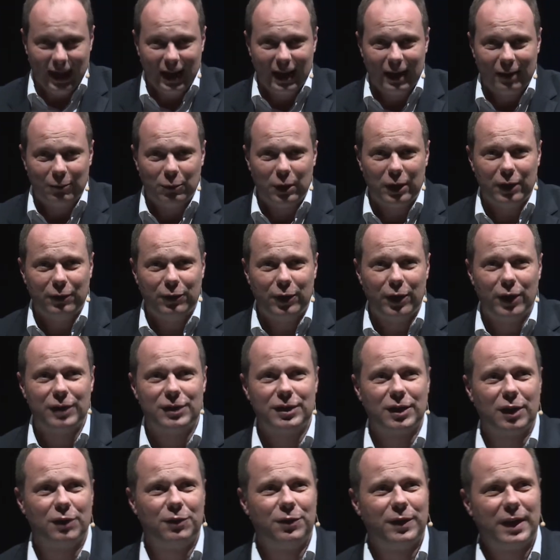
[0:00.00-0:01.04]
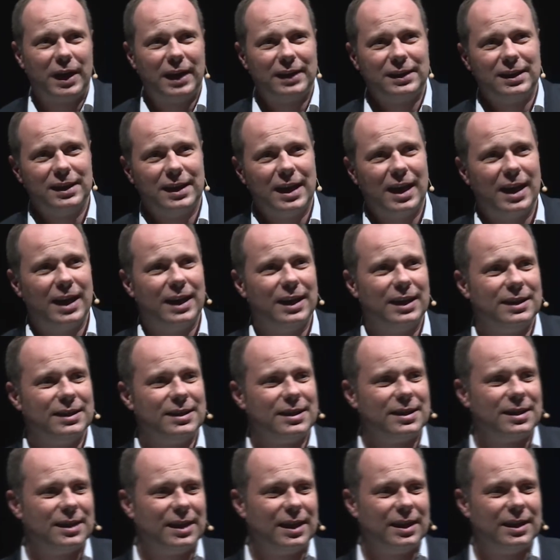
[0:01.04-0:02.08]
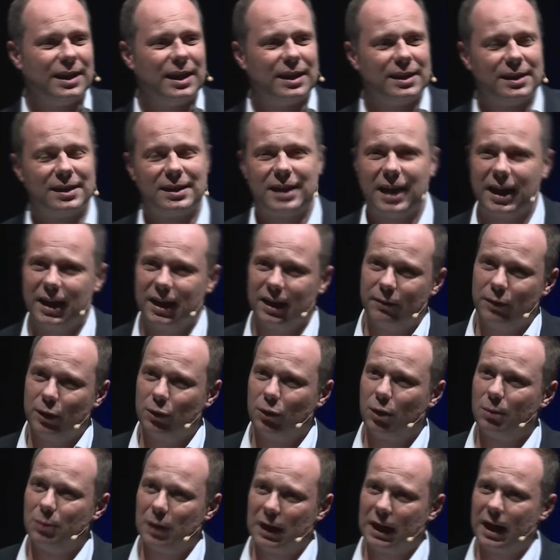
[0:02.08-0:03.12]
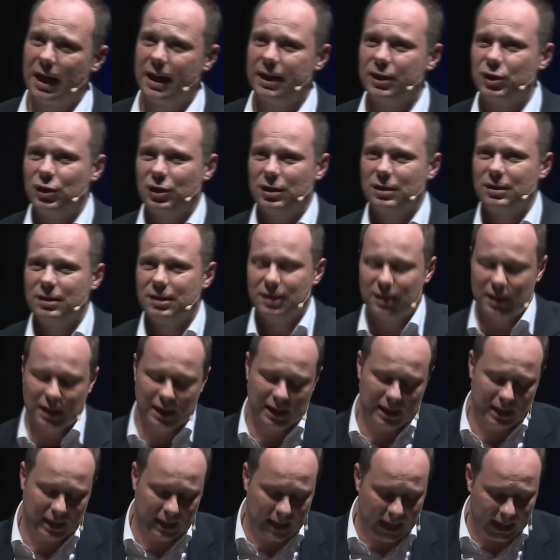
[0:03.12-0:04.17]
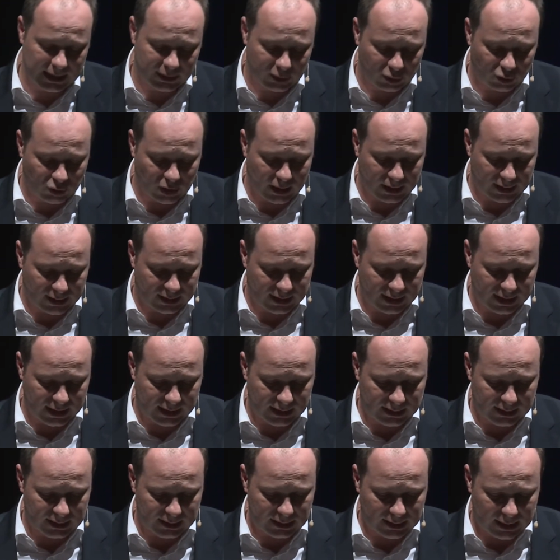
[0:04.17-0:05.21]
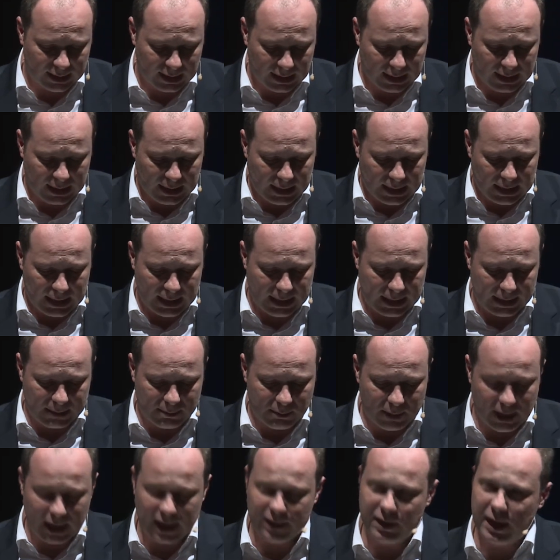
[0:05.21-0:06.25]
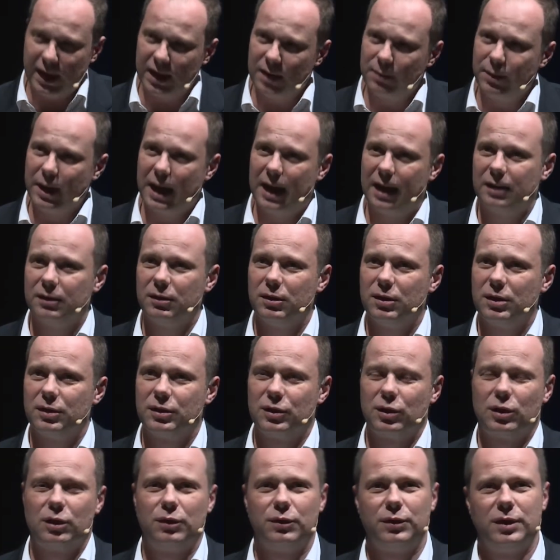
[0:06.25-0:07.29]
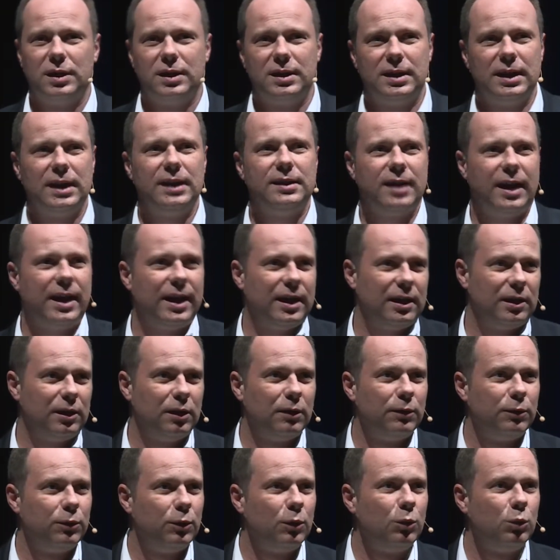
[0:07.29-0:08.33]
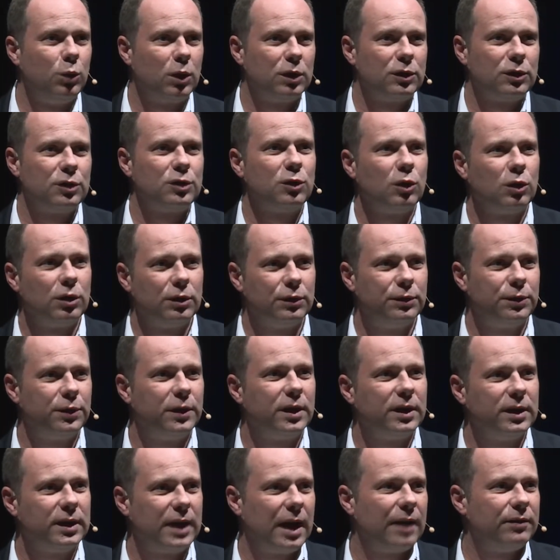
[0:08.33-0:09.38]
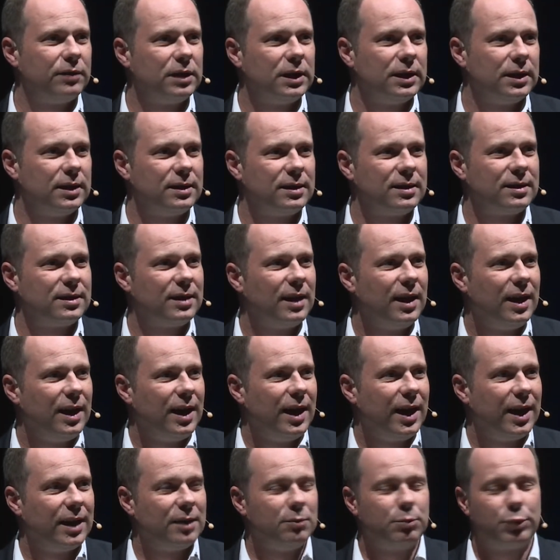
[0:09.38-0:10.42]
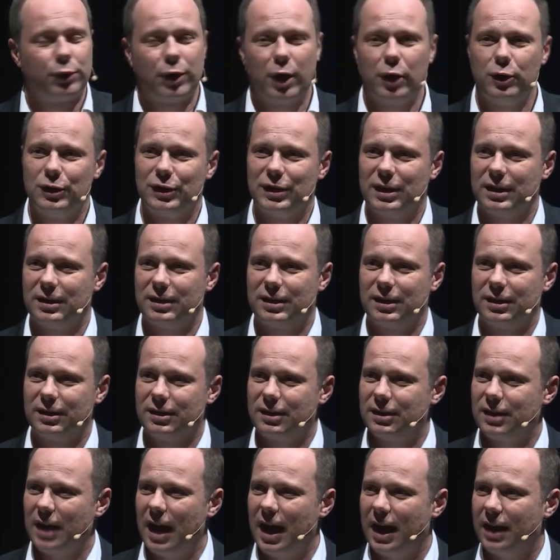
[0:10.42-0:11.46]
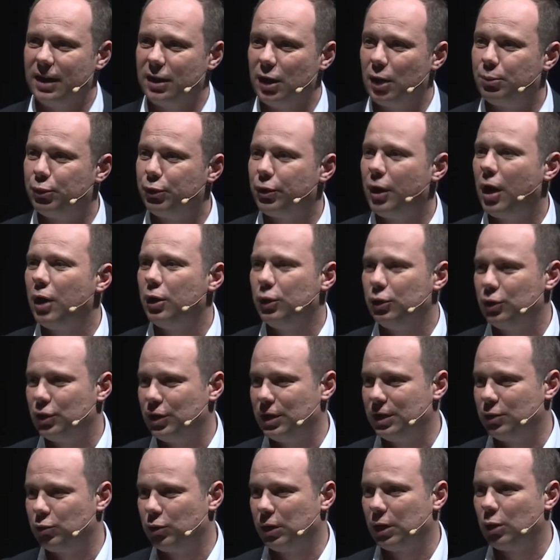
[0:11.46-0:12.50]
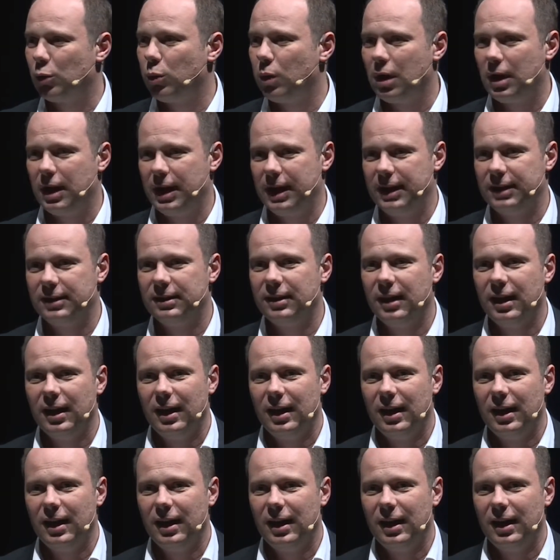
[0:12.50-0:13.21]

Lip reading: And what you've heard so far today is an understanding of your obligations as trustees, and then about the detail of what sort of governance and processes and approach is required,